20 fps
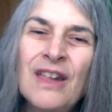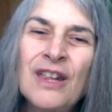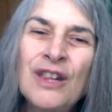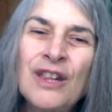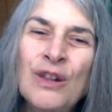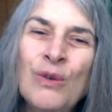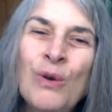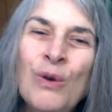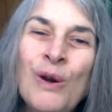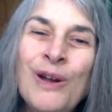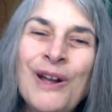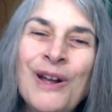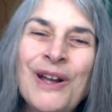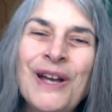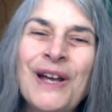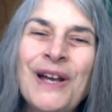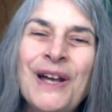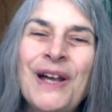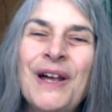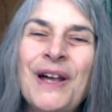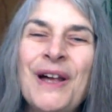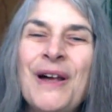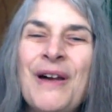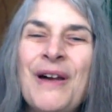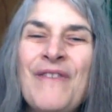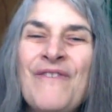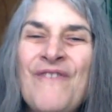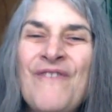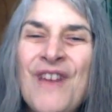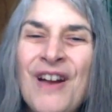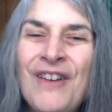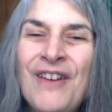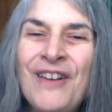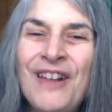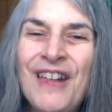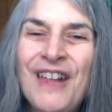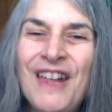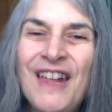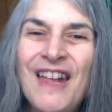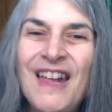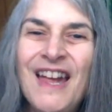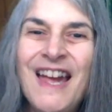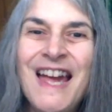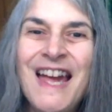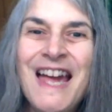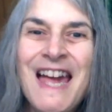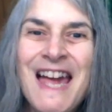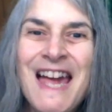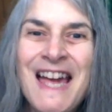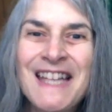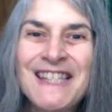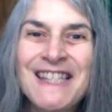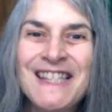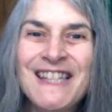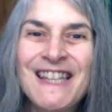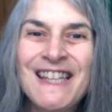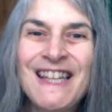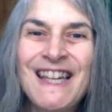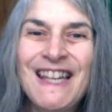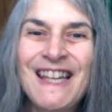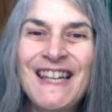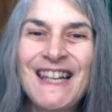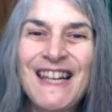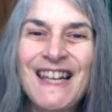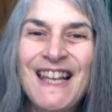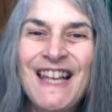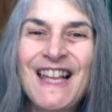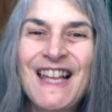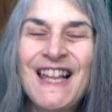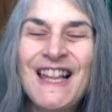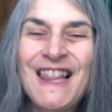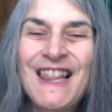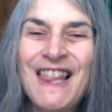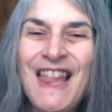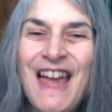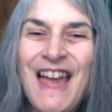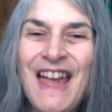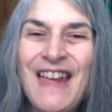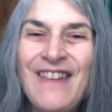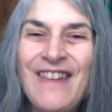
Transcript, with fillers: your very excellent life.